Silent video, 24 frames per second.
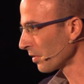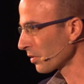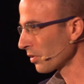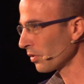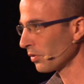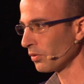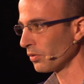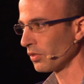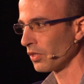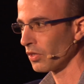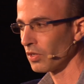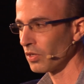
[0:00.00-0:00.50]

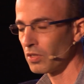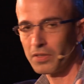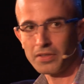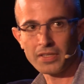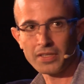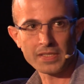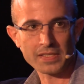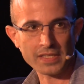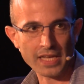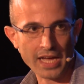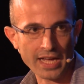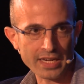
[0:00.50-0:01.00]
so all
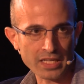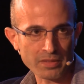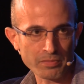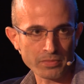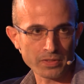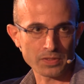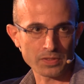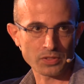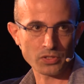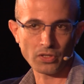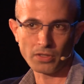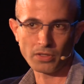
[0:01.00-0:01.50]
these
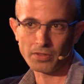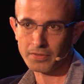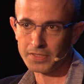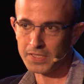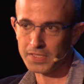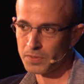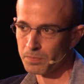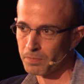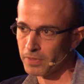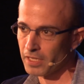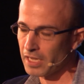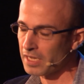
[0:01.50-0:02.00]
animals, all
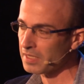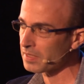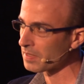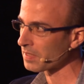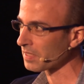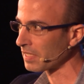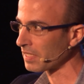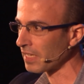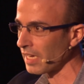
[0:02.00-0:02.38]
these plants,